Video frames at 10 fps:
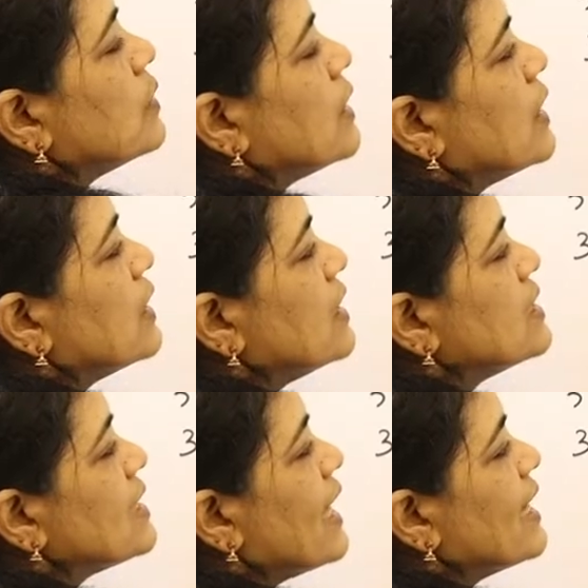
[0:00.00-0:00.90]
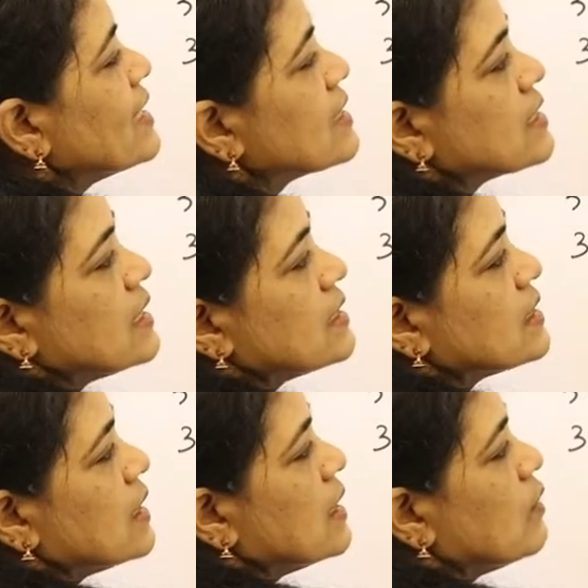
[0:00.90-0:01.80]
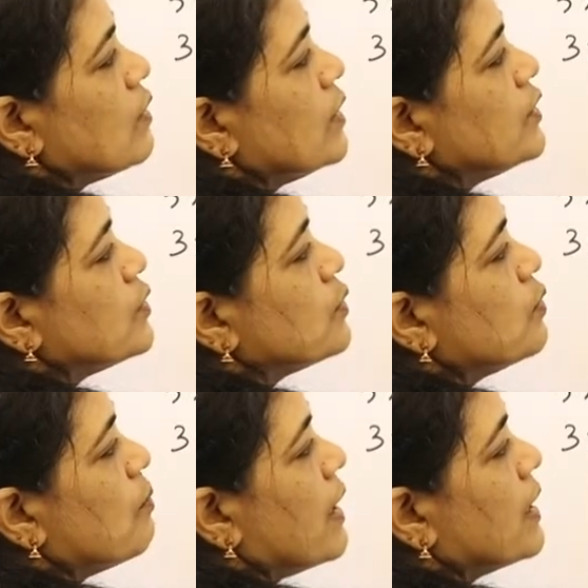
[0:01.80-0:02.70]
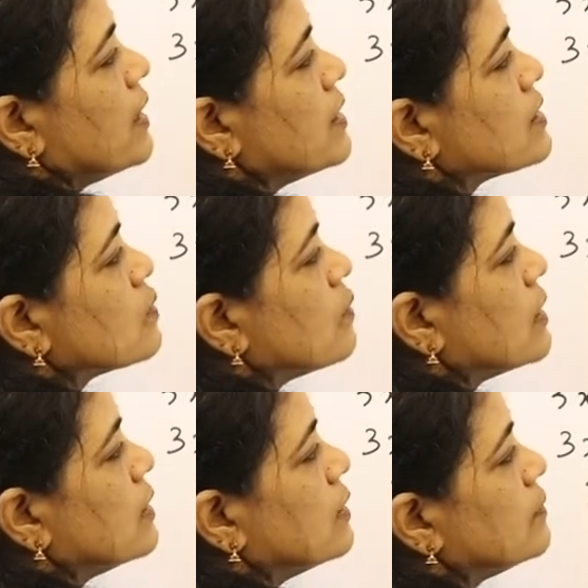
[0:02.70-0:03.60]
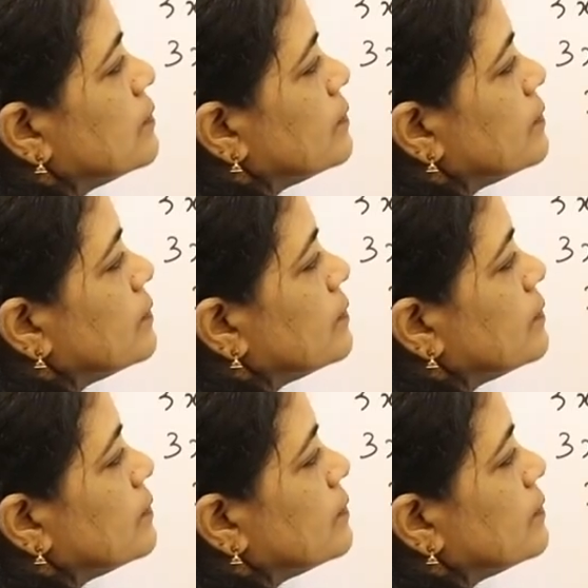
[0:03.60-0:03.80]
that is x is equal to minus 1.